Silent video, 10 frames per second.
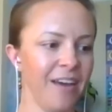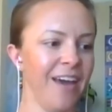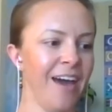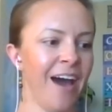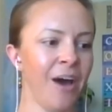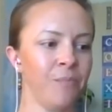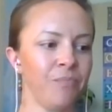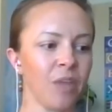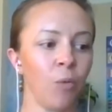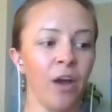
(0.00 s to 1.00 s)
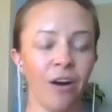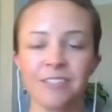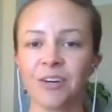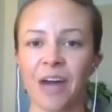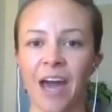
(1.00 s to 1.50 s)
Um, we
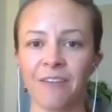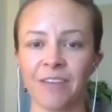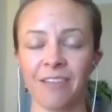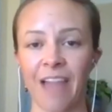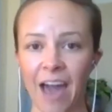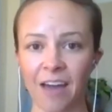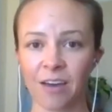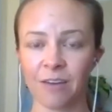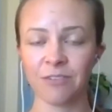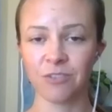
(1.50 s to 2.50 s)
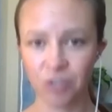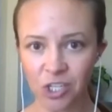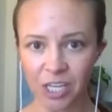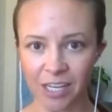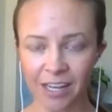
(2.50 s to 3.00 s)
also have a lack of
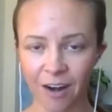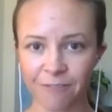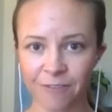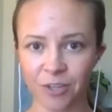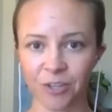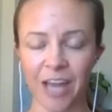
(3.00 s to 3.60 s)
nutrition in our food,